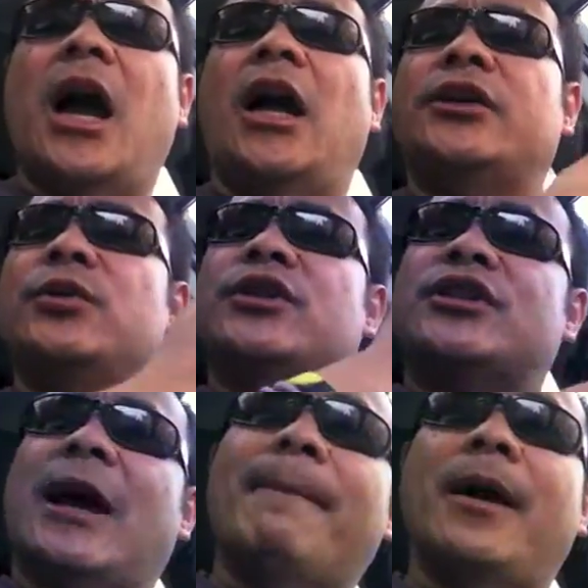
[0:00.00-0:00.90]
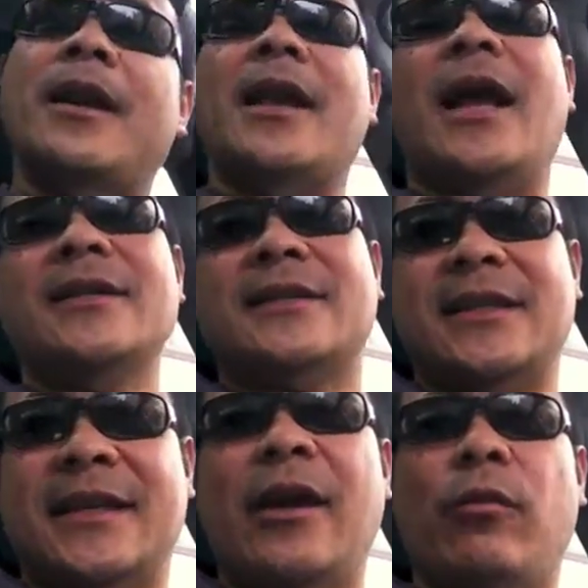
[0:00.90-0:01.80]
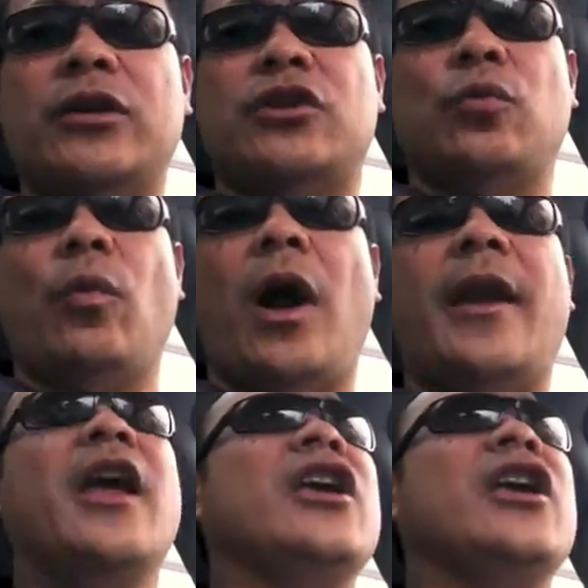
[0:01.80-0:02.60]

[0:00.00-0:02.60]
onto somebody else to get what you want.